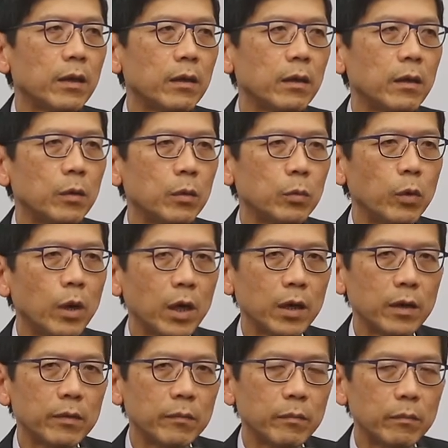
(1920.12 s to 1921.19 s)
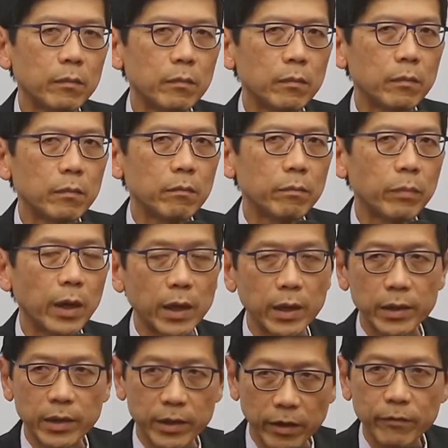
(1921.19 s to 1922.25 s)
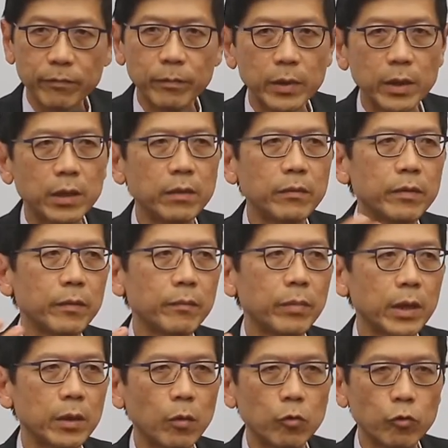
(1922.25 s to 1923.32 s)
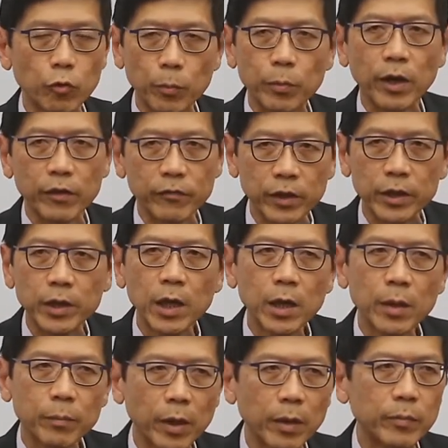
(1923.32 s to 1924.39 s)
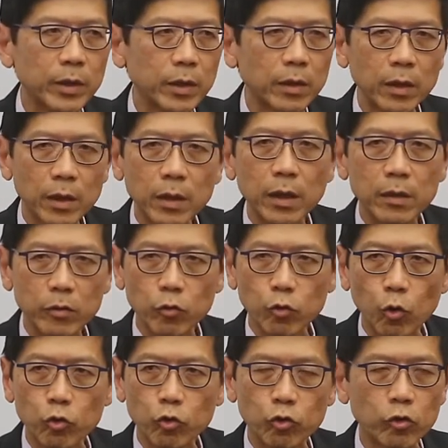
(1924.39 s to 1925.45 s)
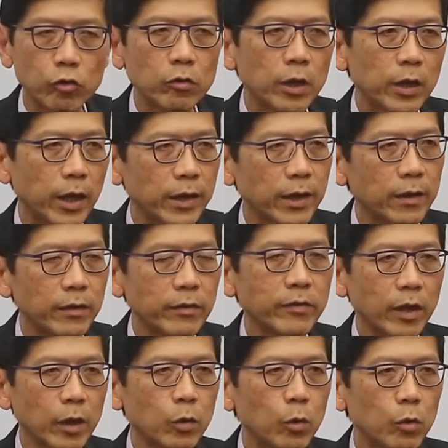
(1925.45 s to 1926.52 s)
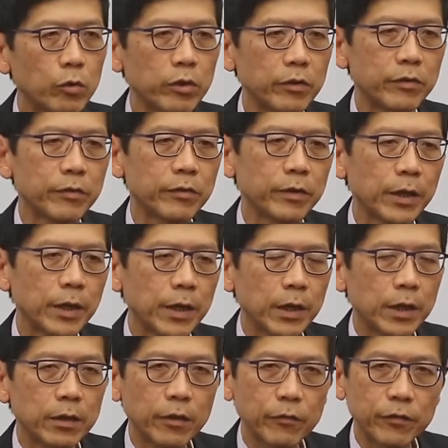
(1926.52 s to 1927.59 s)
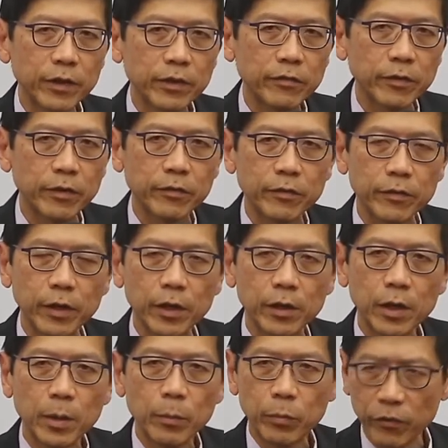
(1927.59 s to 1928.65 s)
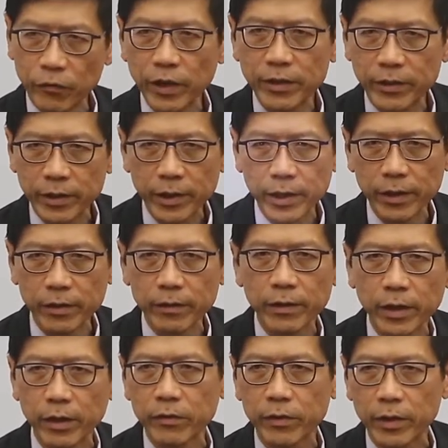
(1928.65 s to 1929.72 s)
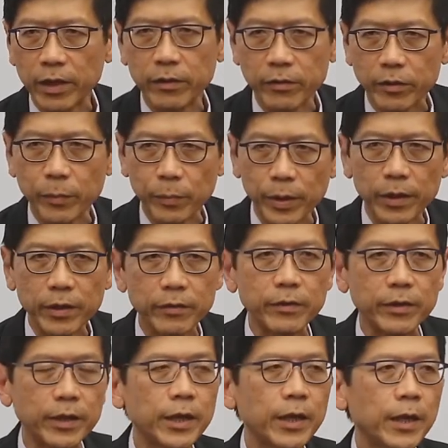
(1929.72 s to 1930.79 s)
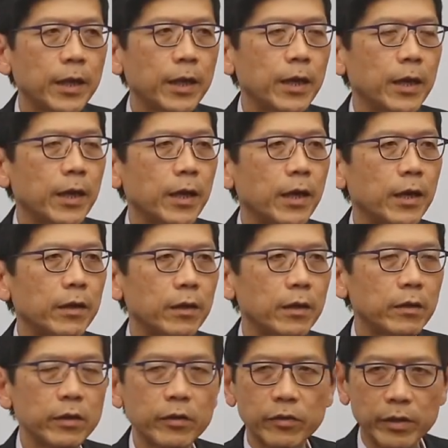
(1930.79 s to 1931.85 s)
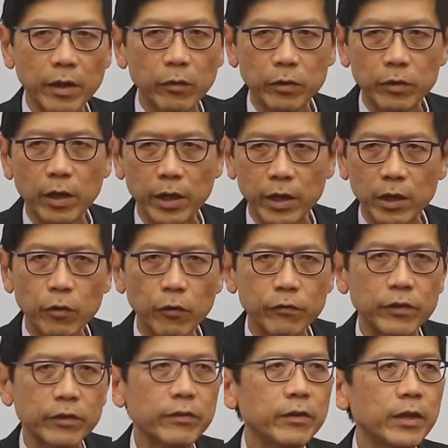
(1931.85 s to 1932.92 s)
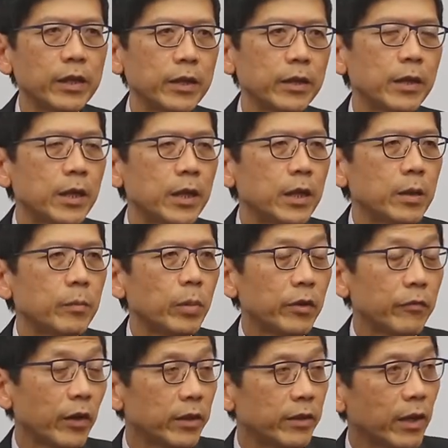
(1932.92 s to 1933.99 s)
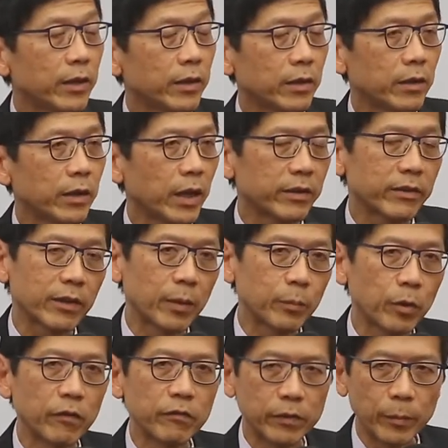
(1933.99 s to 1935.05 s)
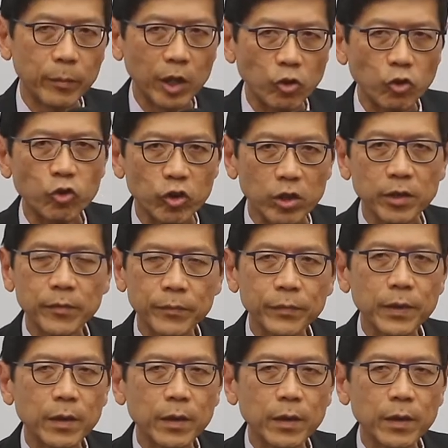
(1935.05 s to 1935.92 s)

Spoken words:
work by the government, but also private, public, social, and other stakeholders. The first is preventing ill health and disability. And this sounds like an obvious thing, but if I take the example of dementia,